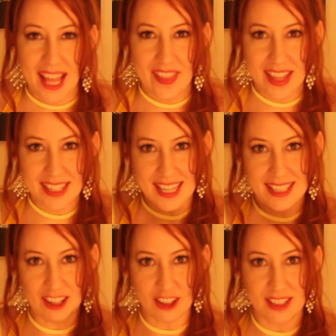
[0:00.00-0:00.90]
and then
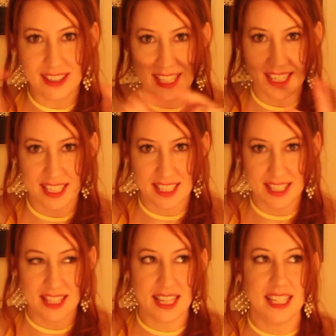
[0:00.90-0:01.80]
does all the
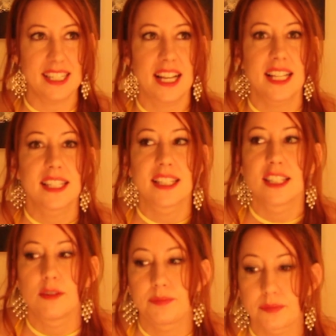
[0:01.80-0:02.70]
things that it does.
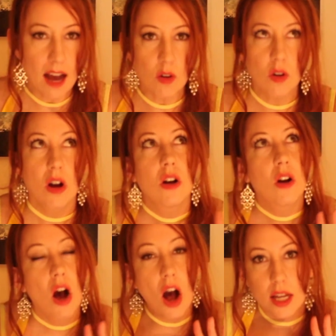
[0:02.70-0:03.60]
How
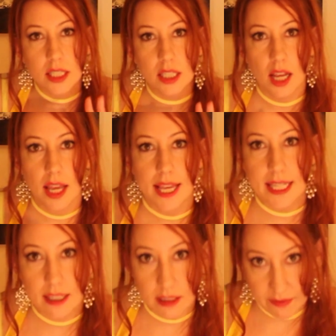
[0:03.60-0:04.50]
hot
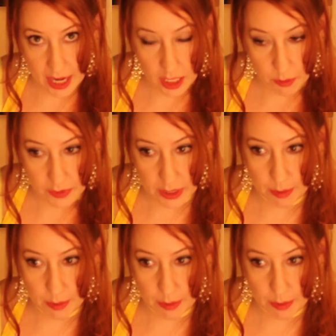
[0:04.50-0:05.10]
is the vacuum of